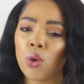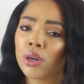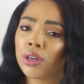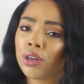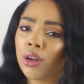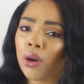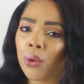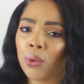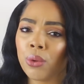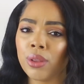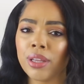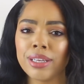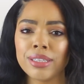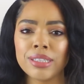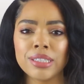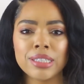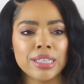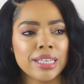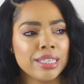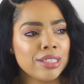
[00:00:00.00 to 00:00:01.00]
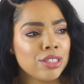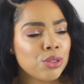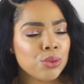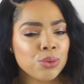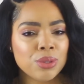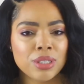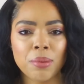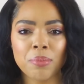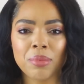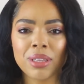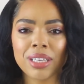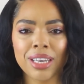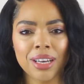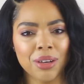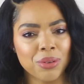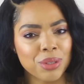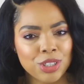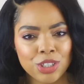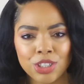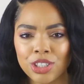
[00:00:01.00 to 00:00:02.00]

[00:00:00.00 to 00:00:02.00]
or no, let's let's do something else.